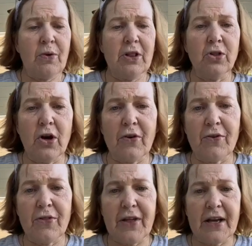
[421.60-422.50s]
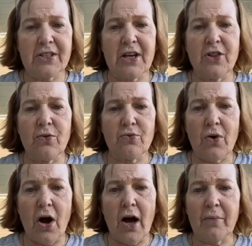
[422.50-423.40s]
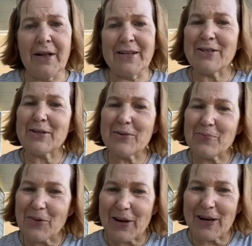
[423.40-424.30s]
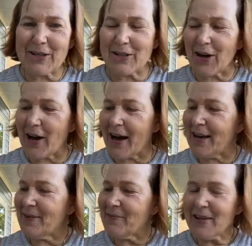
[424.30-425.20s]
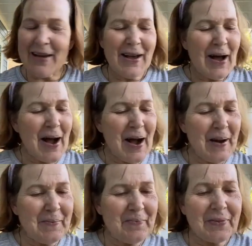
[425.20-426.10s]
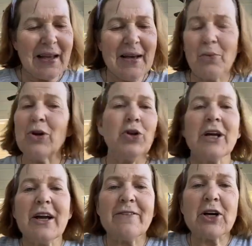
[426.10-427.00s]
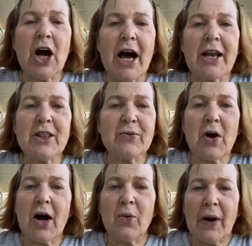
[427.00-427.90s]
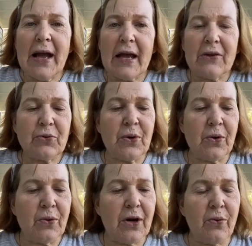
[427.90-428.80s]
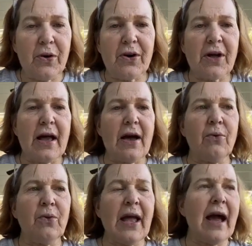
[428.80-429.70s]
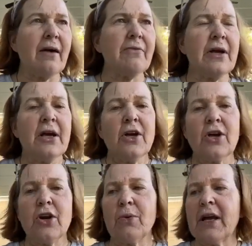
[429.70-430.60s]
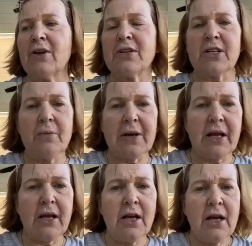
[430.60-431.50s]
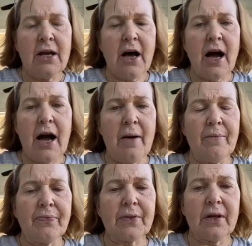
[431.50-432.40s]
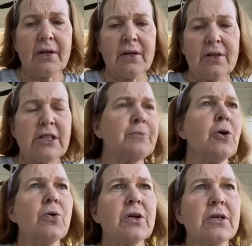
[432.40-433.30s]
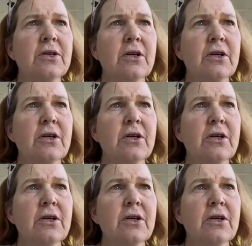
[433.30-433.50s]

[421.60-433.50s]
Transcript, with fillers: We look for things in the wrong places. Good morning, John. Um, we're looking for God in the wrong ways. We're, we're, we're we have, you know, we hear somebody um, spoke